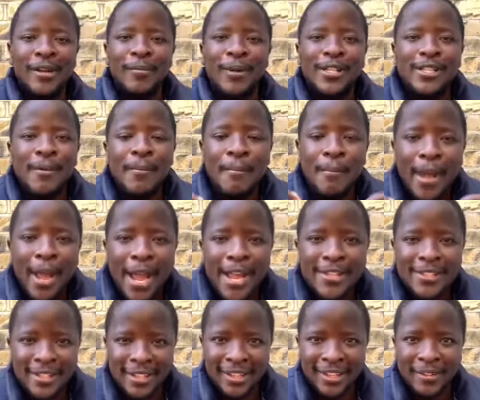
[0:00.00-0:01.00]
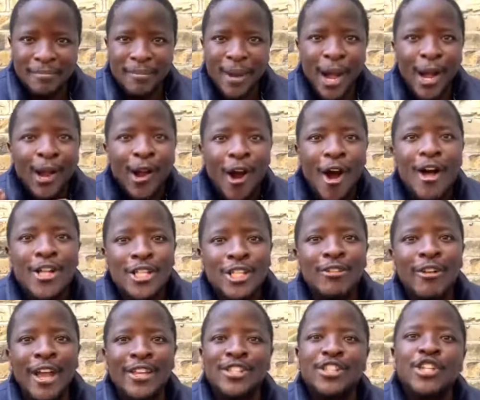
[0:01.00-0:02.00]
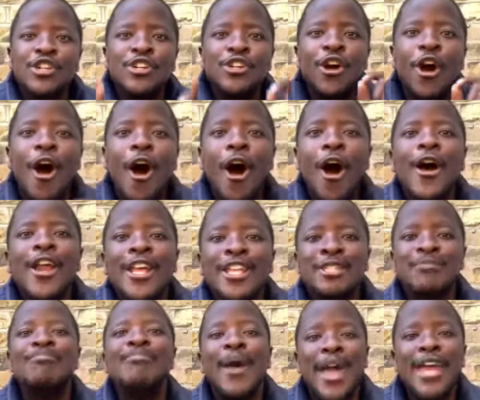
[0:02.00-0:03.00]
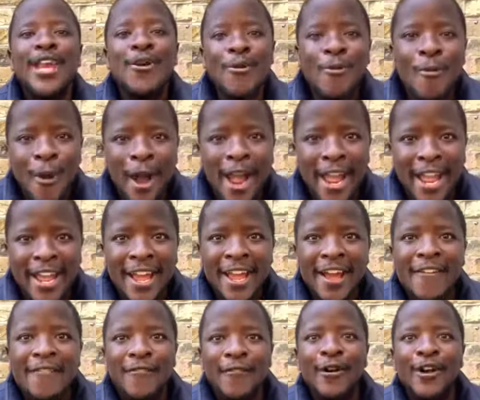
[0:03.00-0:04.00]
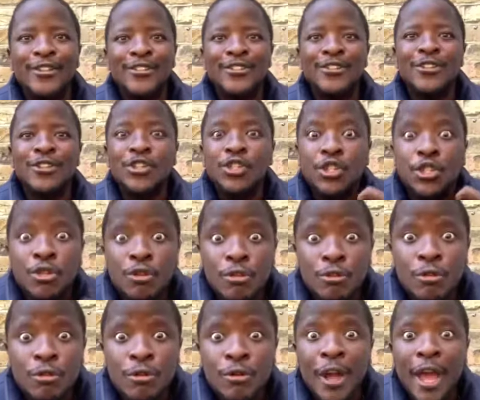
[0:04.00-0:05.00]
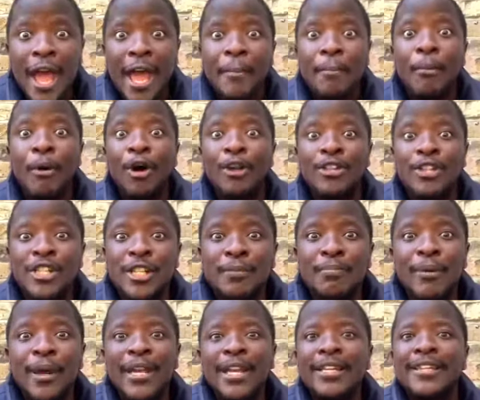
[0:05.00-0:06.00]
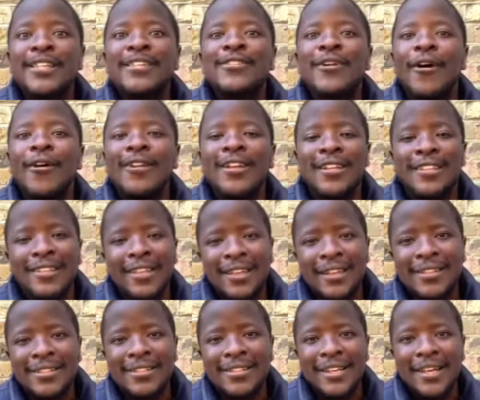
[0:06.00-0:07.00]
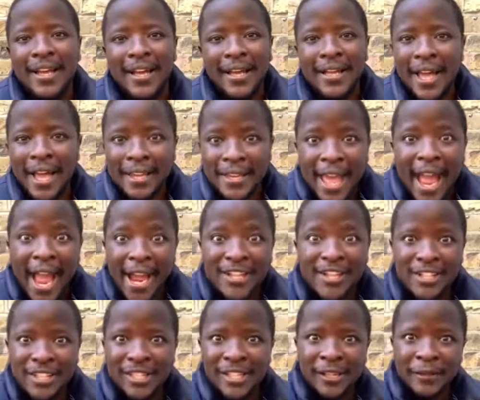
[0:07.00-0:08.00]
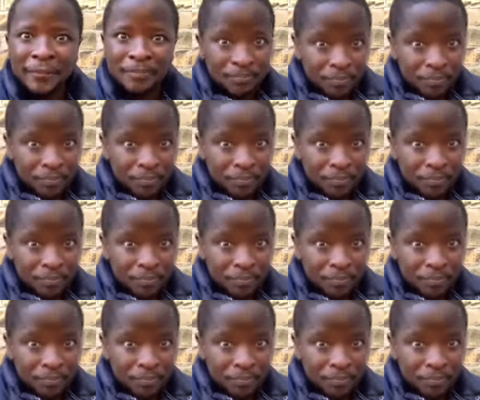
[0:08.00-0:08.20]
But it's amazing, by God's grace, God has made a way for us to do and participate in these holy things. And actually,